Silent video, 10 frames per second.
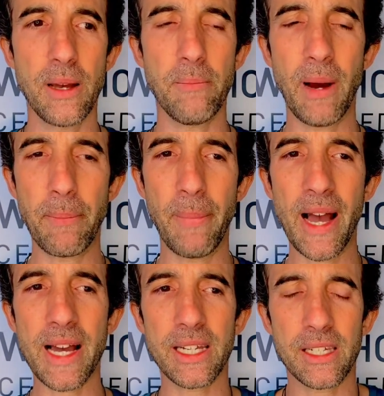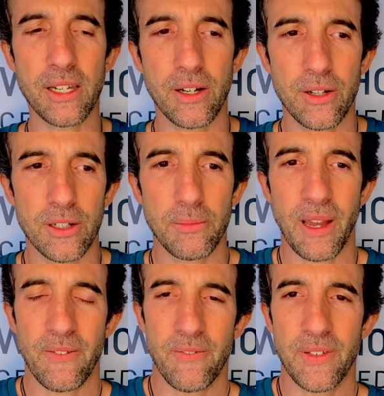My back hurt,
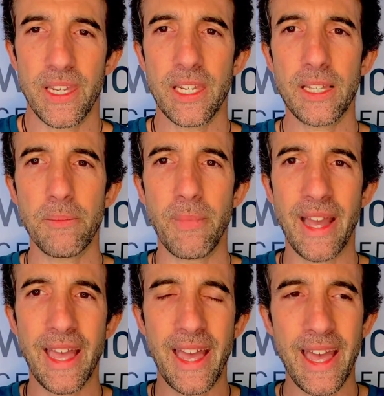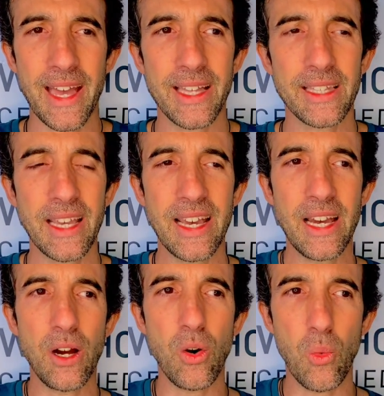my feet, my hand.
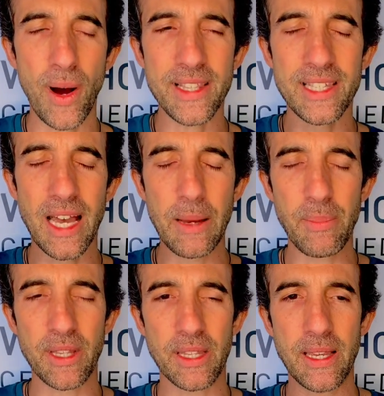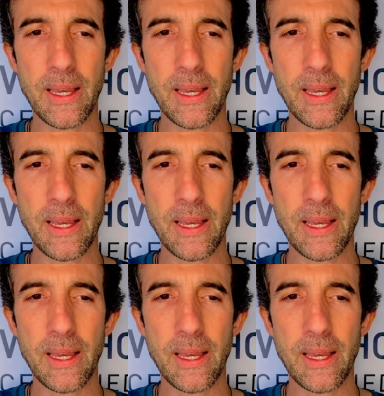What's happened?